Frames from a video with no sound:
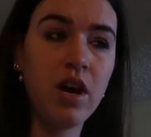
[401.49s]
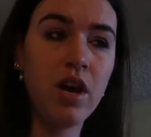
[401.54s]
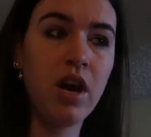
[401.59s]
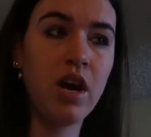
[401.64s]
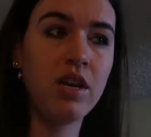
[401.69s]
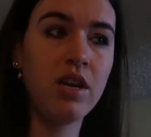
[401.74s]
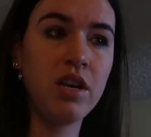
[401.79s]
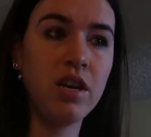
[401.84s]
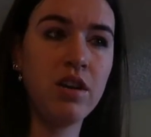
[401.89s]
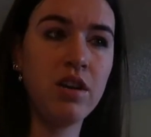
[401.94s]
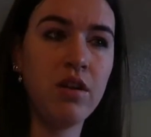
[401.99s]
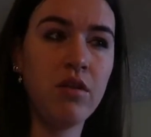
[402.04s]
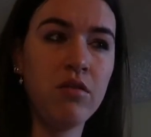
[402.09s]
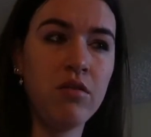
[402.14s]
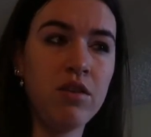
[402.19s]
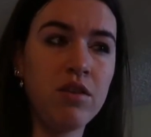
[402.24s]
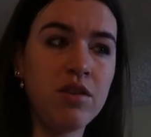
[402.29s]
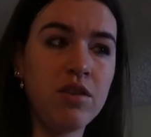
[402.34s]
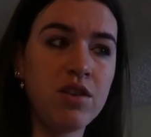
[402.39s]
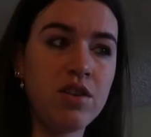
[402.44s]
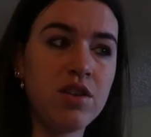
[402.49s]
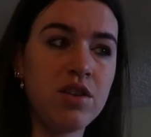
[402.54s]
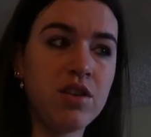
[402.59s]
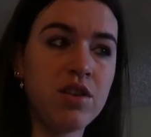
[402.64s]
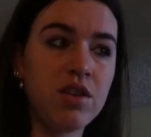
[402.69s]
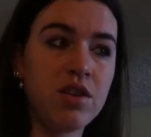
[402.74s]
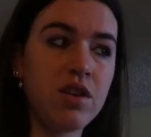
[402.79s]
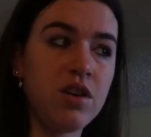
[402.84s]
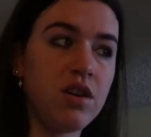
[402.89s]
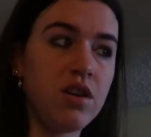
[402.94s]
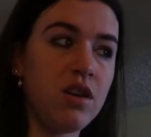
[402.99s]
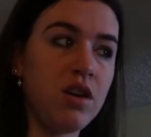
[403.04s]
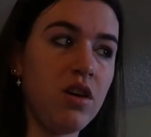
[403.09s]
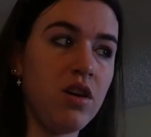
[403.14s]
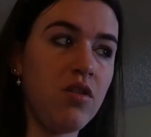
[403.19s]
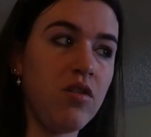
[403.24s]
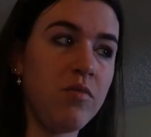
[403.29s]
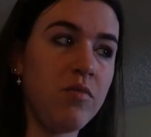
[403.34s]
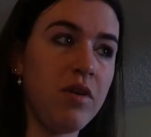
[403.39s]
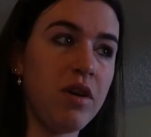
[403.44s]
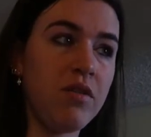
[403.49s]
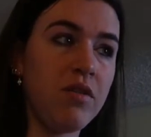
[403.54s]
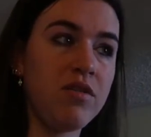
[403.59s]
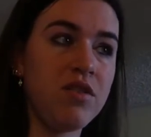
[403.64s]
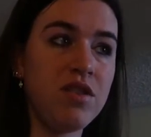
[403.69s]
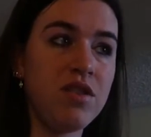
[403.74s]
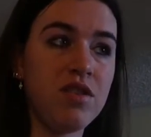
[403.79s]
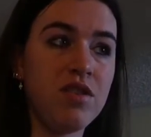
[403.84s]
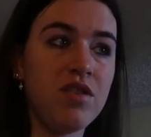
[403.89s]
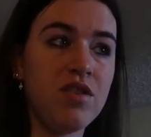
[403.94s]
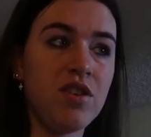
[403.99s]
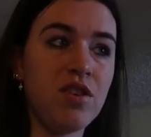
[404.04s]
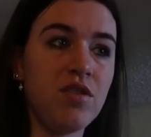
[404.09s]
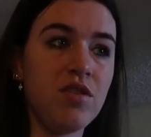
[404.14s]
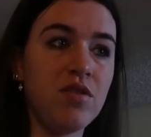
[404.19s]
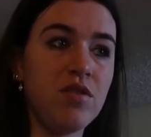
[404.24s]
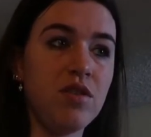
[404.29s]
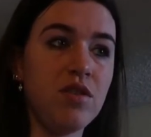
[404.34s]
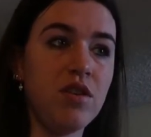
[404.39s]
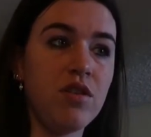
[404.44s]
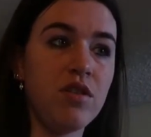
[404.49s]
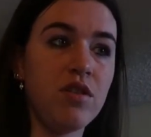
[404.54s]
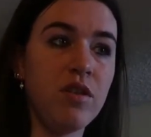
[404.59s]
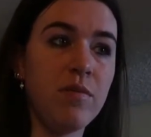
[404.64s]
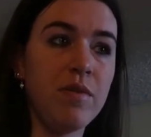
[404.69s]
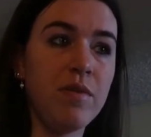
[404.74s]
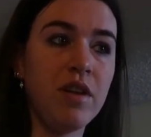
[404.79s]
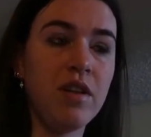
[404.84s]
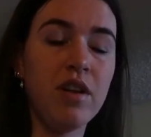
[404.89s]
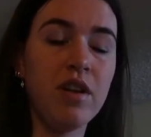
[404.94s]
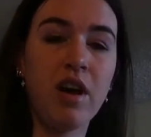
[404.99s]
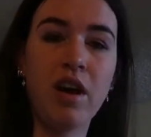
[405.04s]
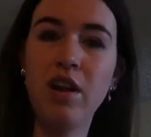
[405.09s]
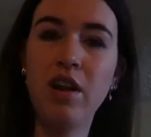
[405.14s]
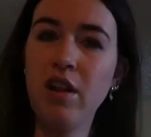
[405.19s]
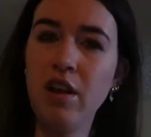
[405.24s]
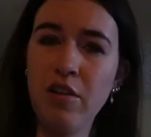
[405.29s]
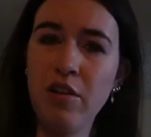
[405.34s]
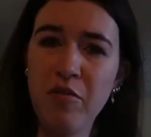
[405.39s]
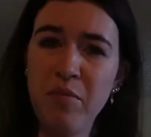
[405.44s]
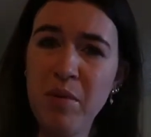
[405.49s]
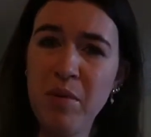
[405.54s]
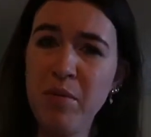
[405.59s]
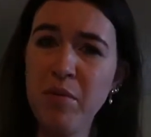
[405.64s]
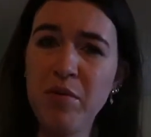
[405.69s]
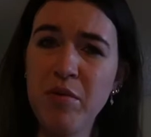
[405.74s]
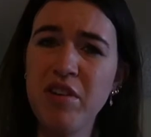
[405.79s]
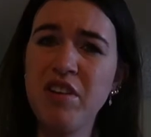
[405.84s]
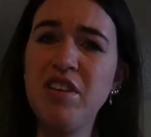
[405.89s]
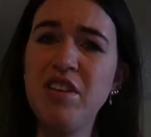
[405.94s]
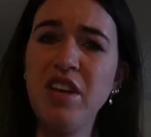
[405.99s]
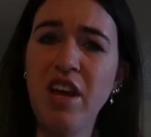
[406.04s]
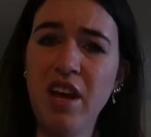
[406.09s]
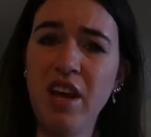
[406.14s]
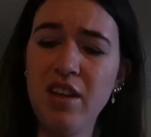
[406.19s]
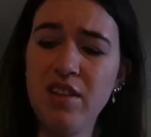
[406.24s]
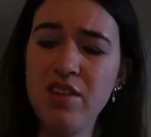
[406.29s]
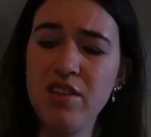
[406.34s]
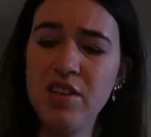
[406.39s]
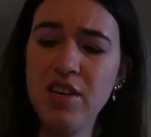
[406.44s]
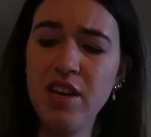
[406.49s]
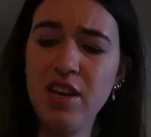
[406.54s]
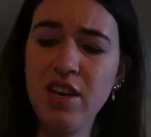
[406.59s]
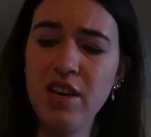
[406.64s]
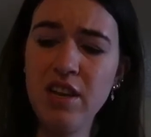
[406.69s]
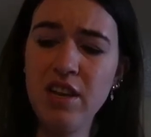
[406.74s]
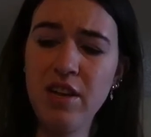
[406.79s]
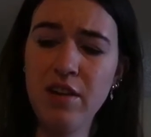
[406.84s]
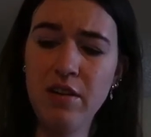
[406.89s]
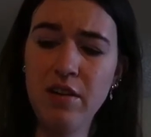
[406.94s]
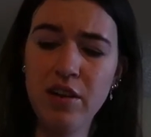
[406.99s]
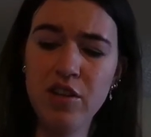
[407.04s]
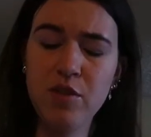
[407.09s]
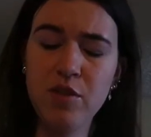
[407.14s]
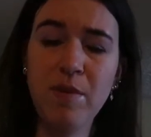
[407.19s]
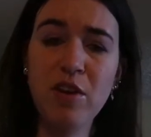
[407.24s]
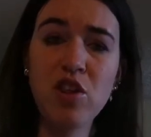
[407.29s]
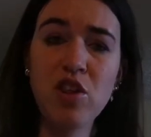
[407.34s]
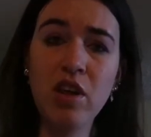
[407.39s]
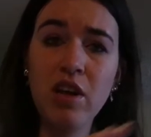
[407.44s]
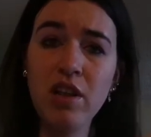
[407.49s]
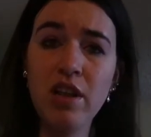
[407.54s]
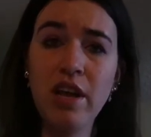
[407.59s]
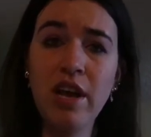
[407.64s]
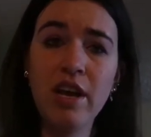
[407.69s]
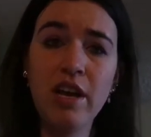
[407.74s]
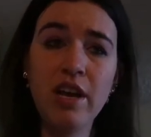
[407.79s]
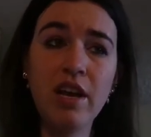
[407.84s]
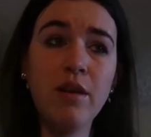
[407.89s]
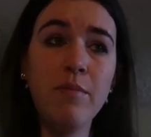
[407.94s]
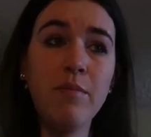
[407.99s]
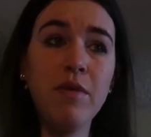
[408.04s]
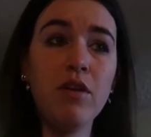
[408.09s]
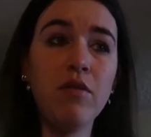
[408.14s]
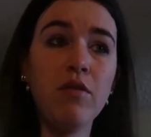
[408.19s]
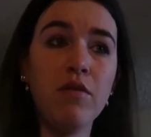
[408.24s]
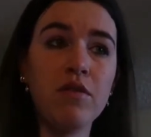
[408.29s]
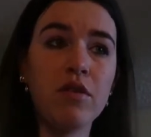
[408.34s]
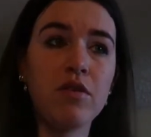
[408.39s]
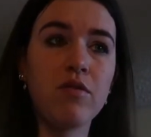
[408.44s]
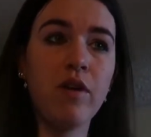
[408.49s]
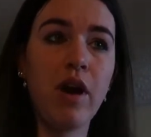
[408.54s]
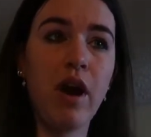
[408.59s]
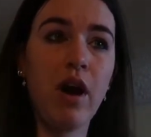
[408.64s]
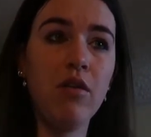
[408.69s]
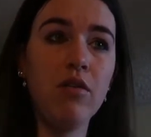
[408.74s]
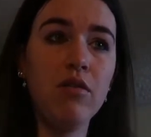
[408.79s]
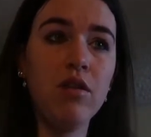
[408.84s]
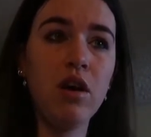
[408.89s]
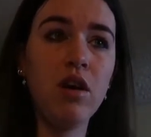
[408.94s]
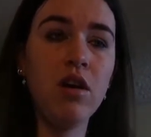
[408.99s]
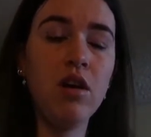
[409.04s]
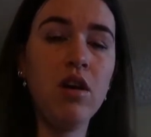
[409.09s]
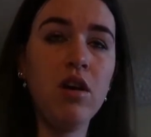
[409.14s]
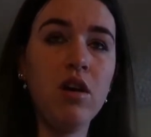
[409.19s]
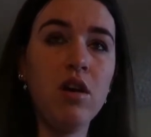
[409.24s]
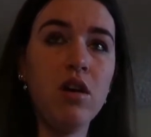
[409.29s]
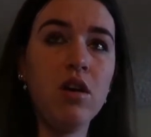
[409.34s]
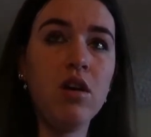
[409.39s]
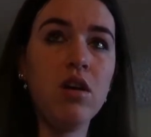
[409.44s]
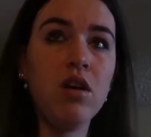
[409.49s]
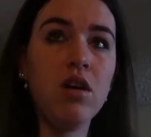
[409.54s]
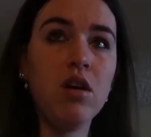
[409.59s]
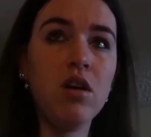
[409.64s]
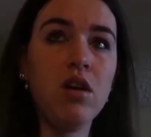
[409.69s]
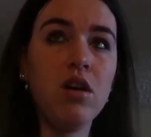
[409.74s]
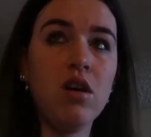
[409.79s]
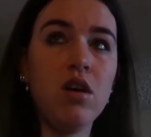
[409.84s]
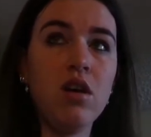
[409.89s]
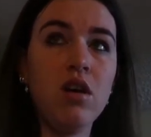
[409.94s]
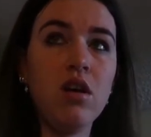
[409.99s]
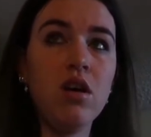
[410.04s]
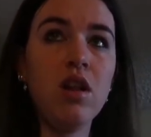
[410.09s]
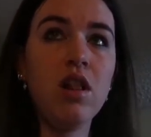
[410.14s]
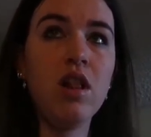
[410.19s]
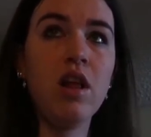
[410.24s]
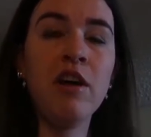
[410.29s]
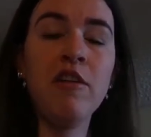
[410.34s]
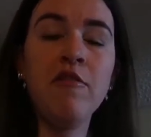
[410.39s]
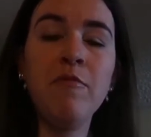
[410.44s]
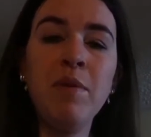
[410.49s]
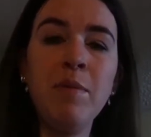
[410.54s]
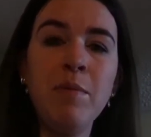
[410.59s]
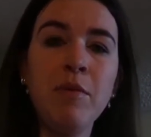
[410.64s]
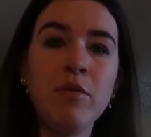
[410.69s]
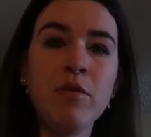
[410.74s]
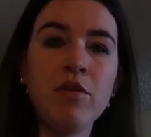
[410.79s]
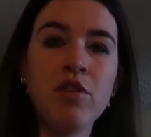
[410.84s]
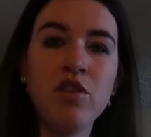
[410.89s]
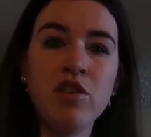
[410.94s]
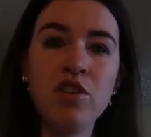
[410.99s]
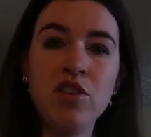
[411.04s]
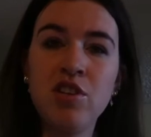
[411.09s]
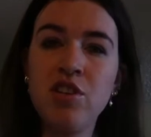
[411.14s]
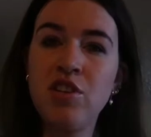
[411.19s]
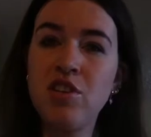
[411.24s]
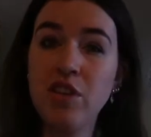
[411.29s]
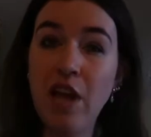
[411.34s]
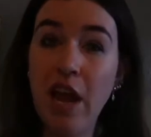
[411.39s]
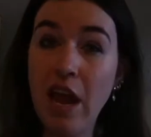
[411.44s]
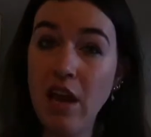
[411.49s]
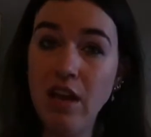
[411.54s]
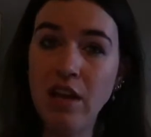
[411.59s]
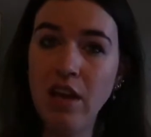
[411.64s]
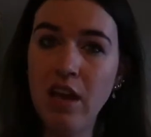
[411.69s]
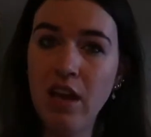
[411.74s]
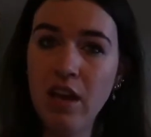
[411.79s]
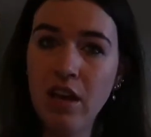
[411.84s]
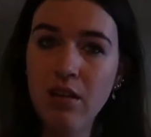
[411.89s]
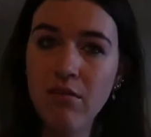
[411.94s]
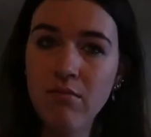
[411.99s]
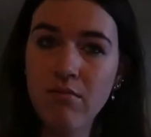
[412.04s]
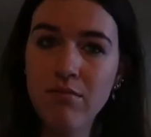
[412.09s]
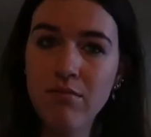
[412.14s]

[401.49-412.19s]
I did notice, in comparison to Europe, that not a lot of people were dancing. A lot, especially like in the middle of the crowd. A lot of people were just standing.